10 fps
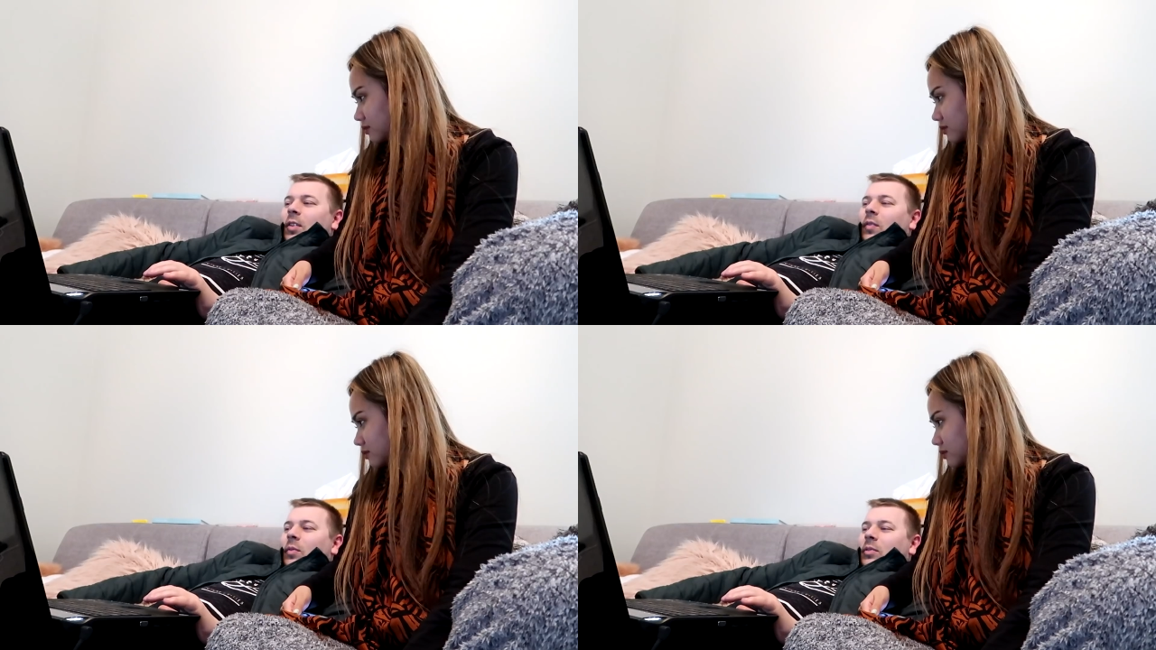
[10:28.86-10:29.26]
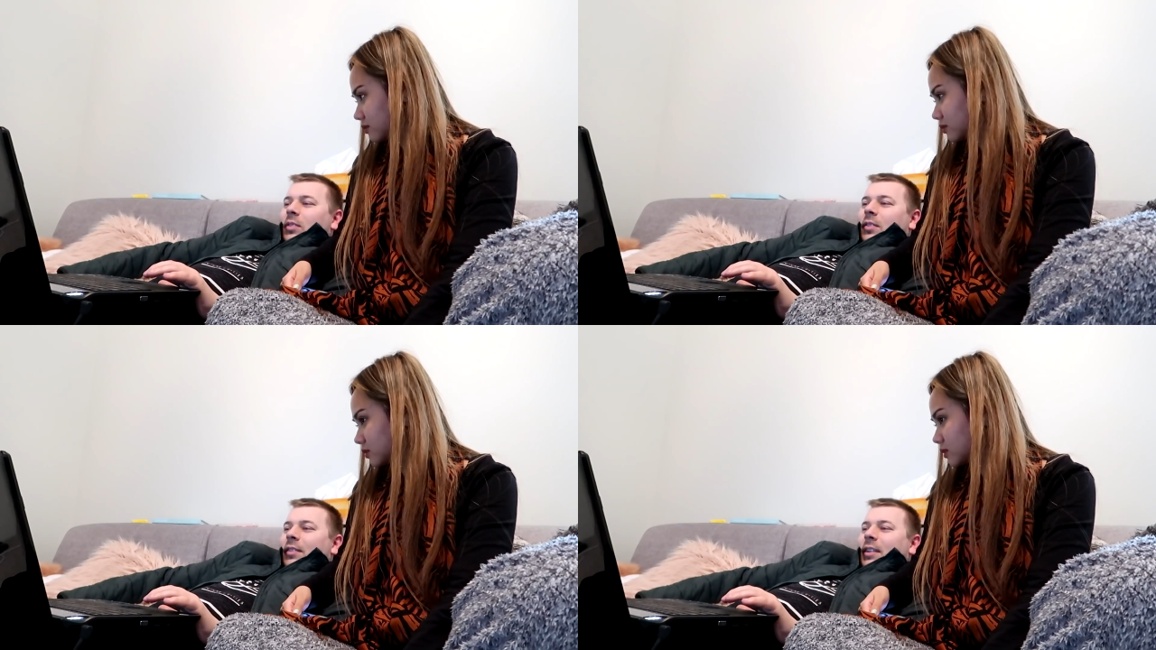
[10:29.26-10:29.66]
Speaker 1: I'm not going
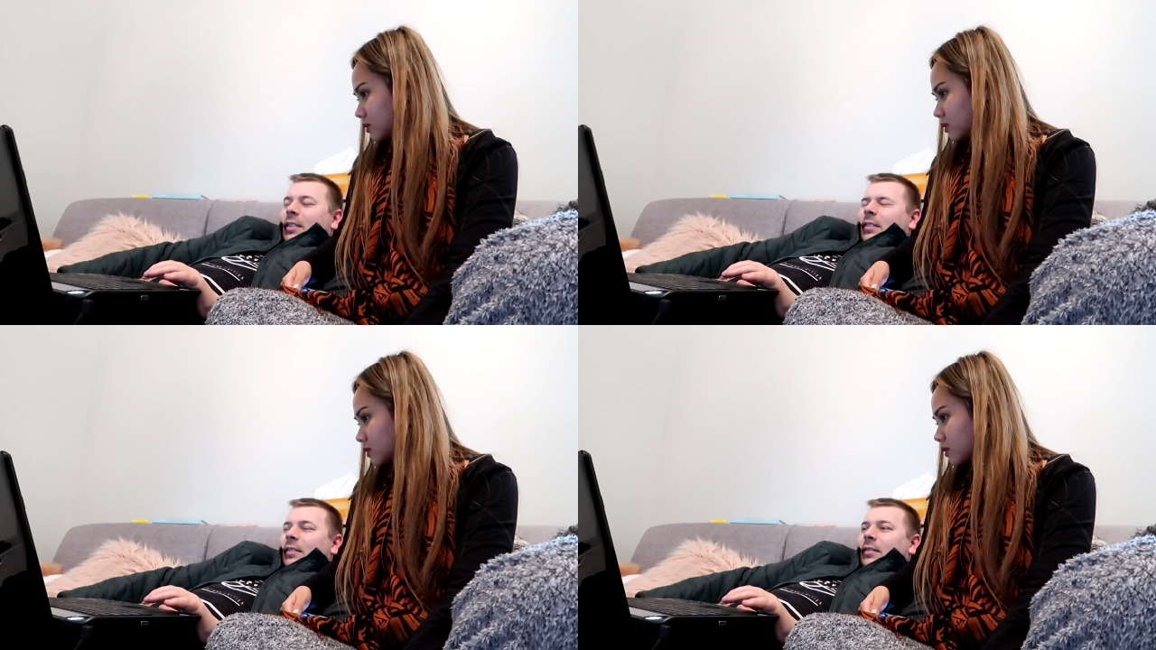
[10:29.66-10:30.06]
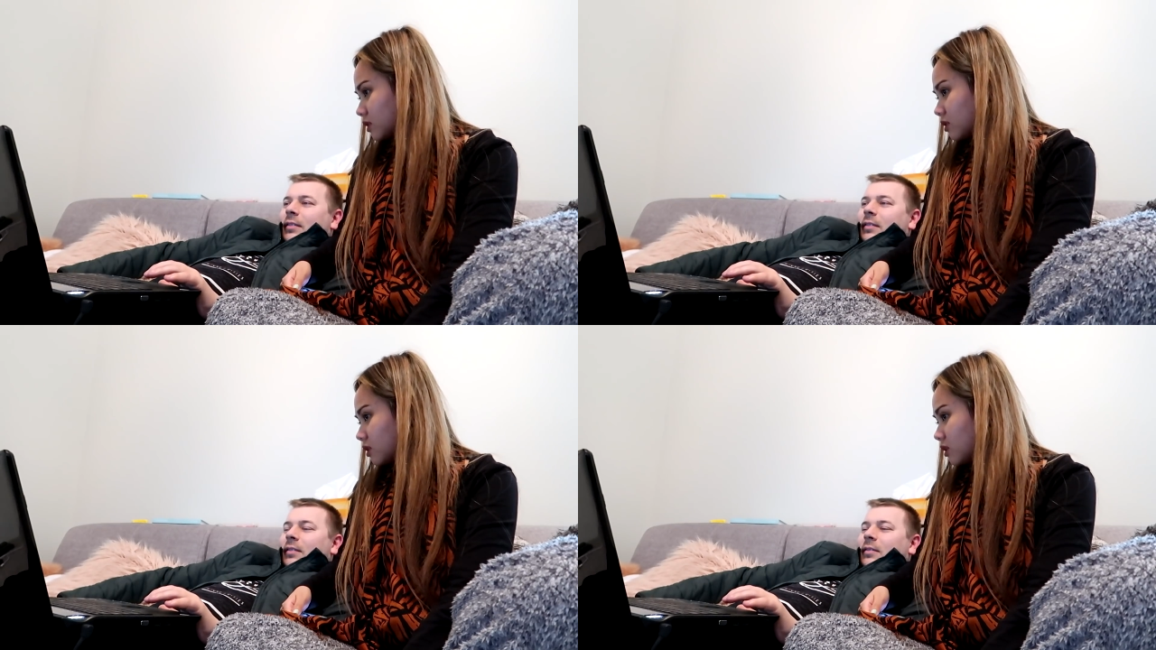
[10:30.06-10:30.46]
to Korean.
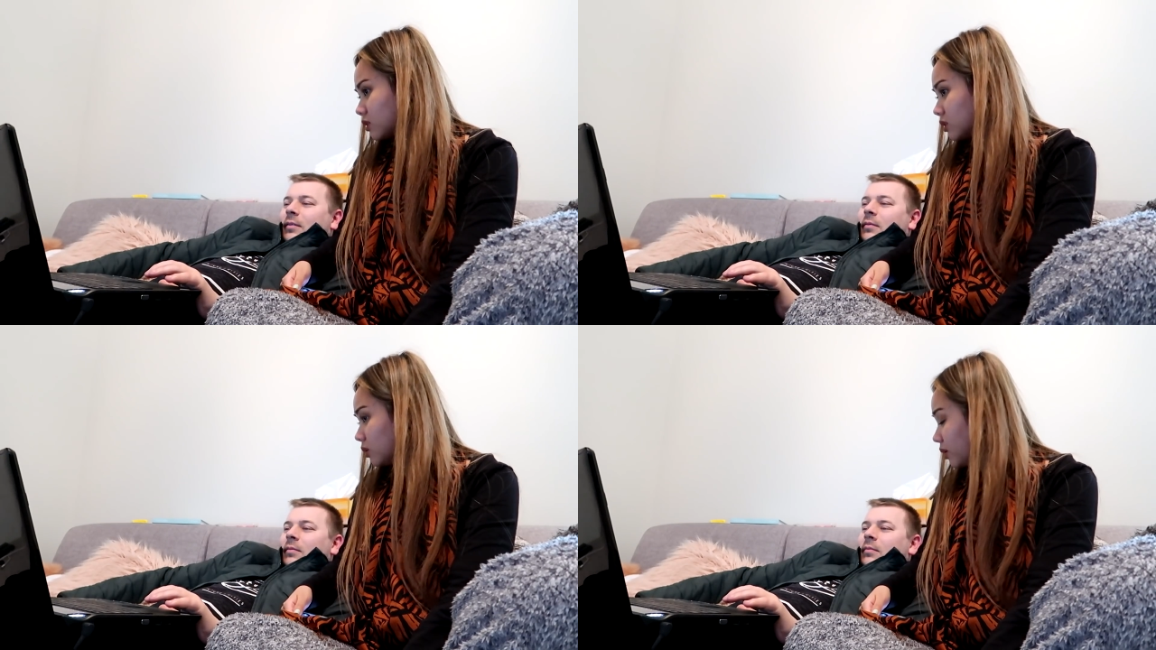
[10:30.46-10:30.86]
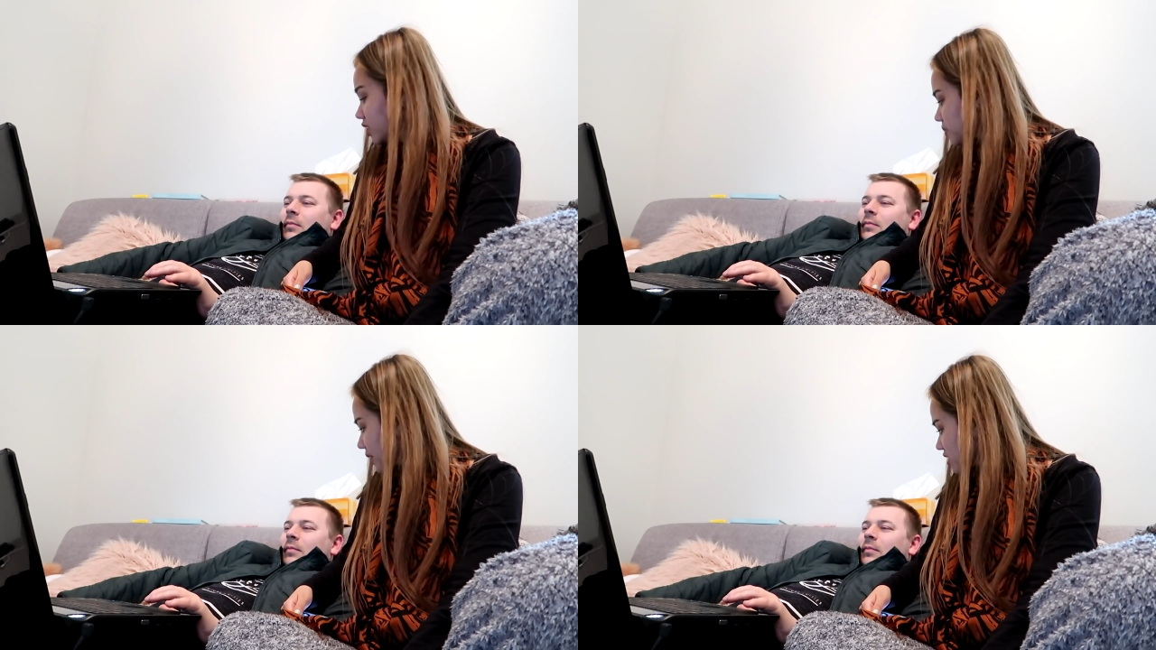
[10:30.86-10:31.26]
Speaker 2: You don't
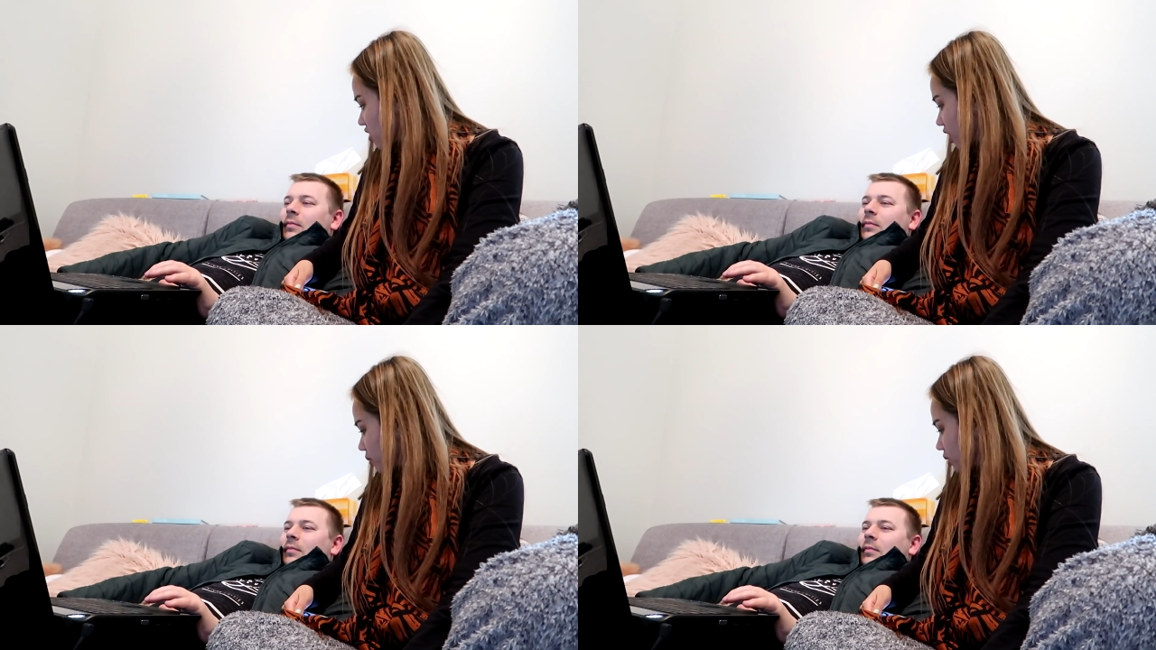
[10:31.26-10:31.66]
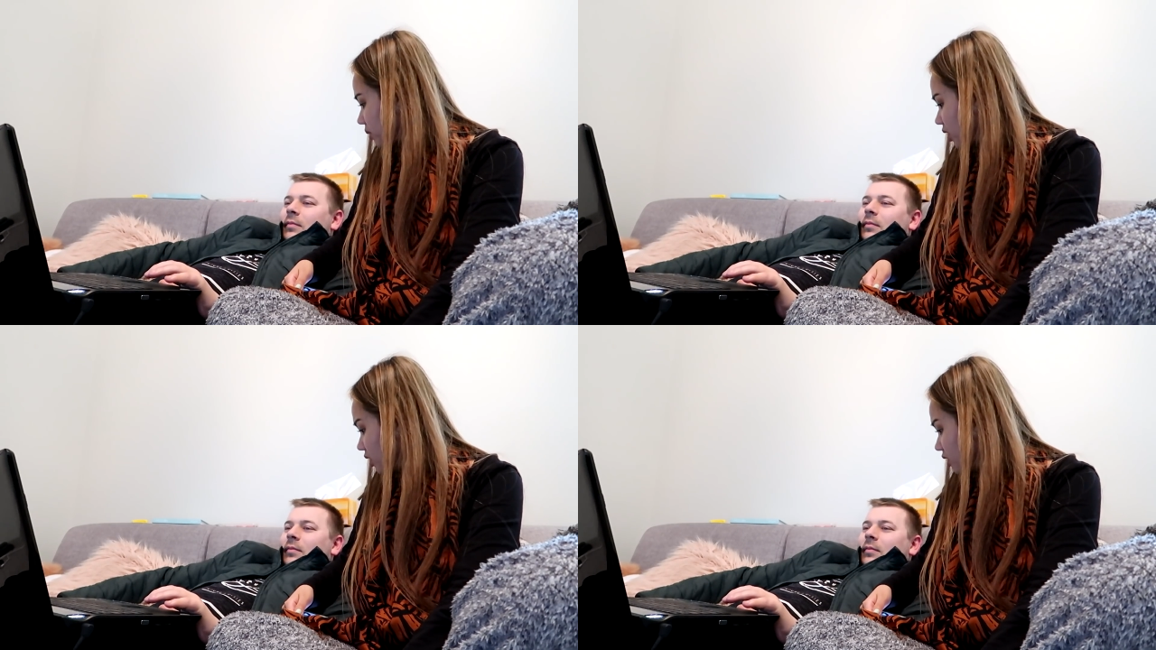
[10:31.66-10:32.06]
want to spend time with
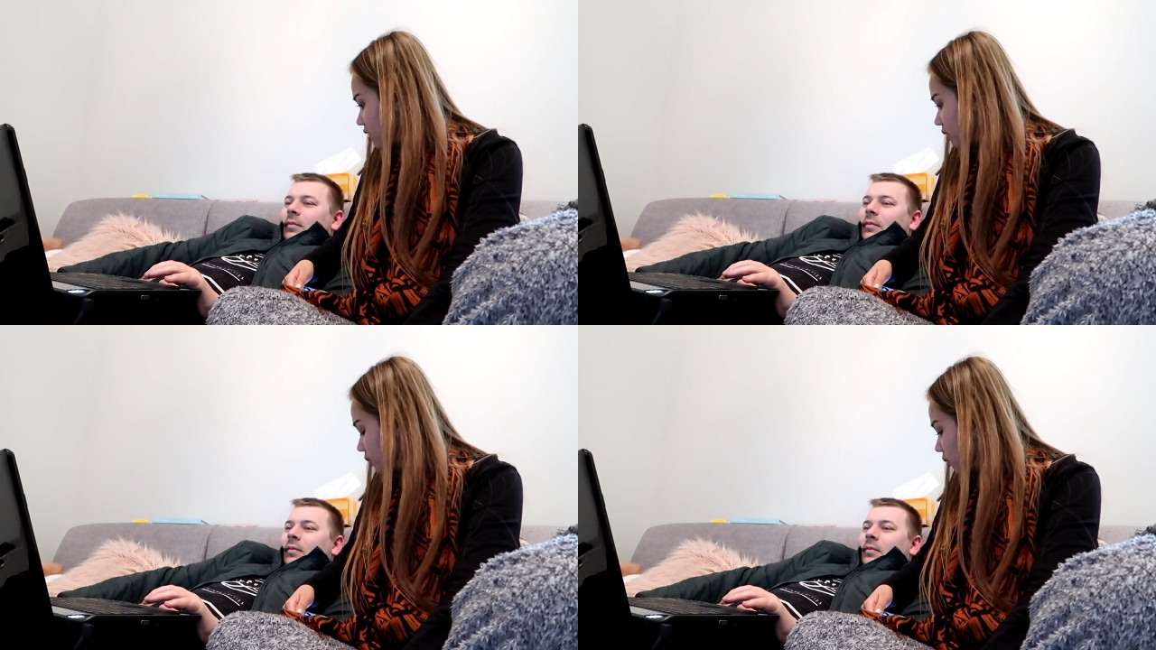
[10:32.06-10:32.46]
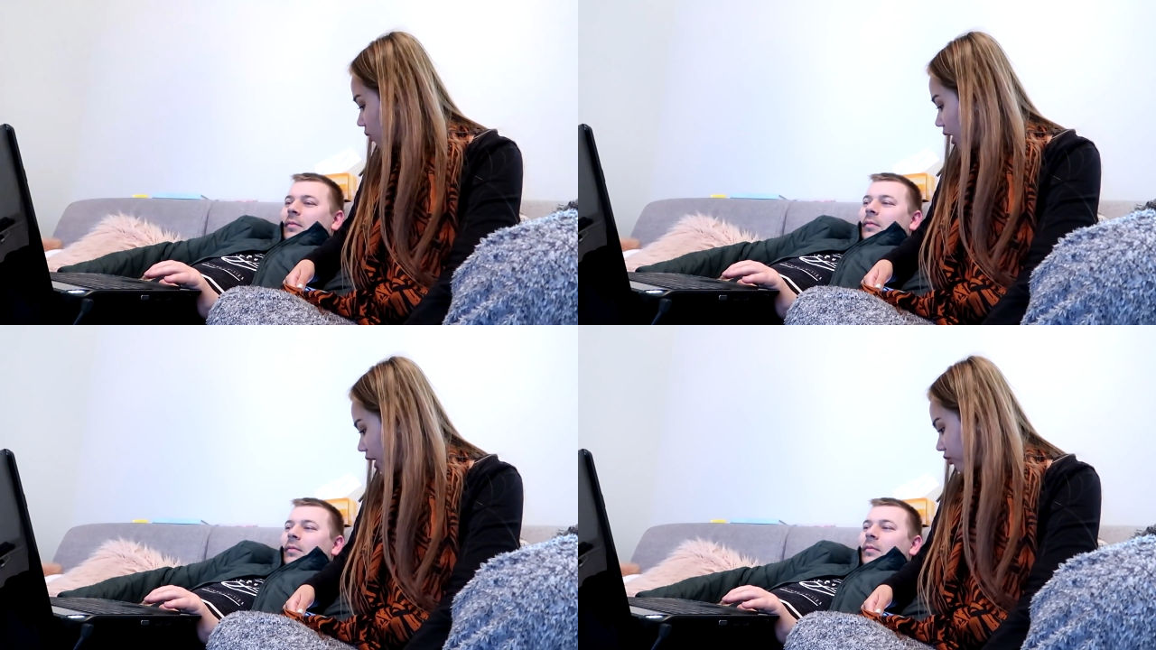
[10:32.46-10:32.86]
me? I'm your
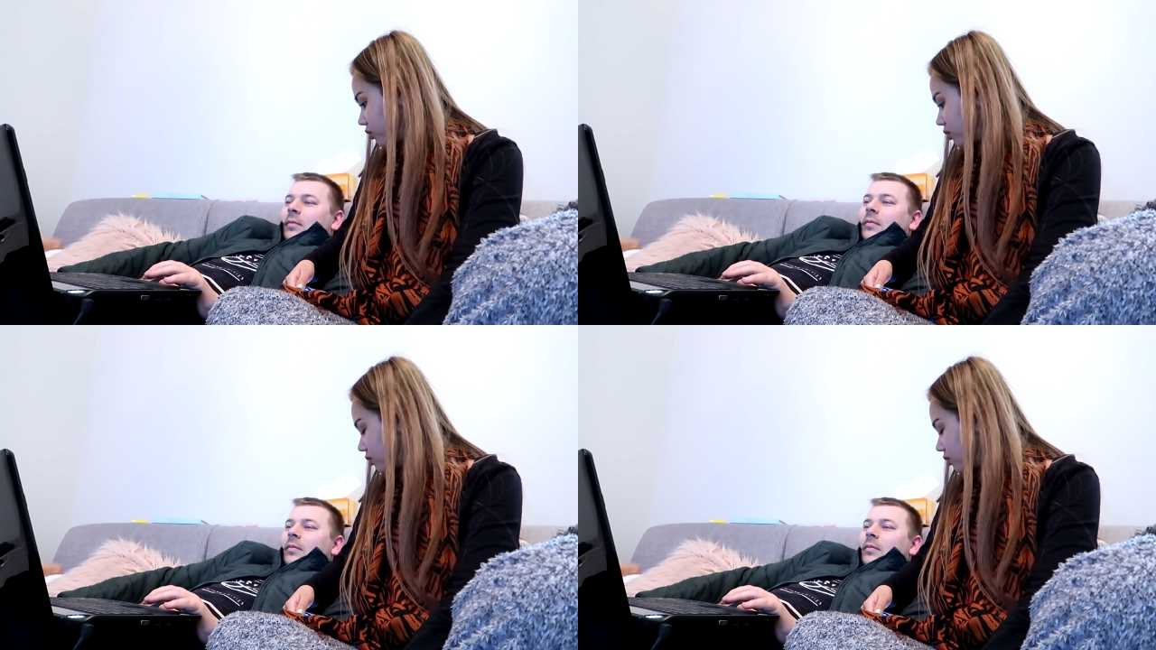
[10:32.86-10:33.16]
wife.